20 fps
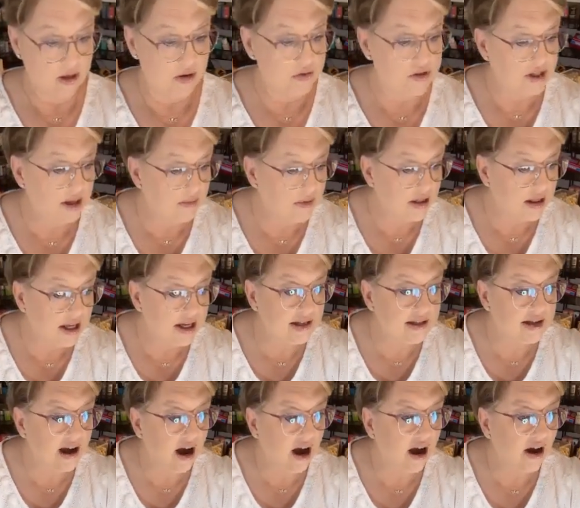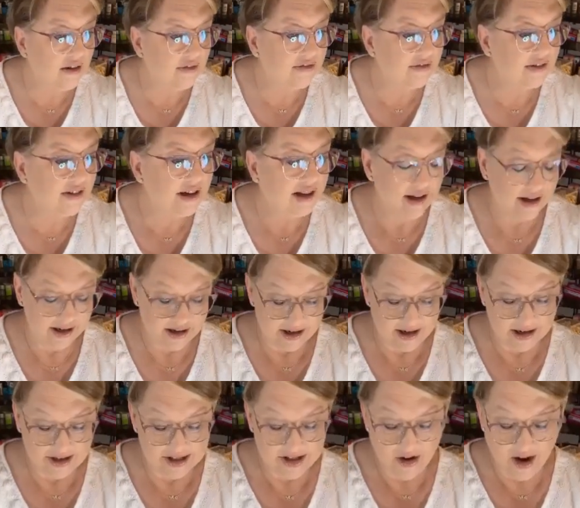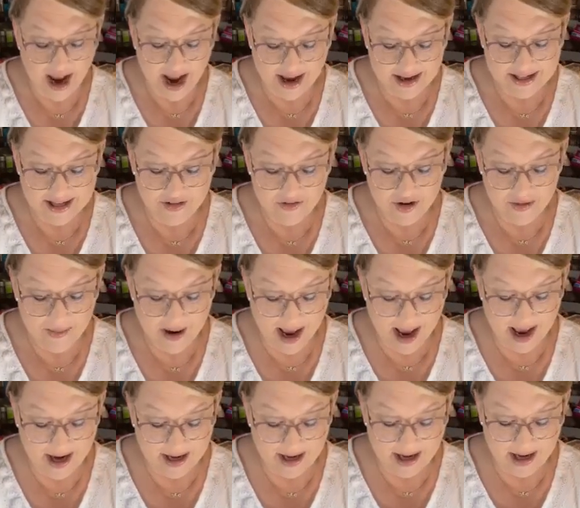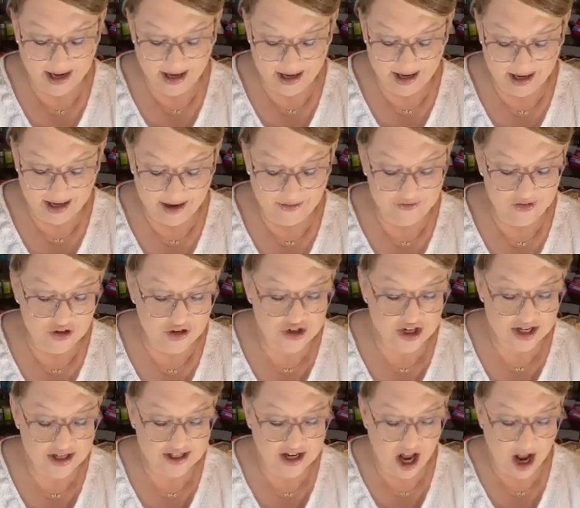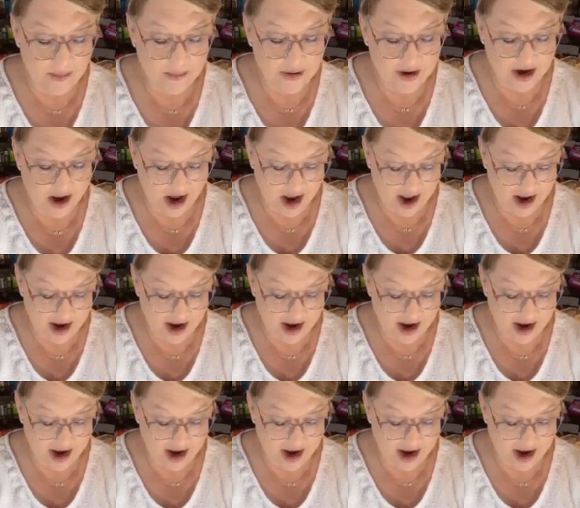Blow some of these off. So how's everybody? If you're just hopping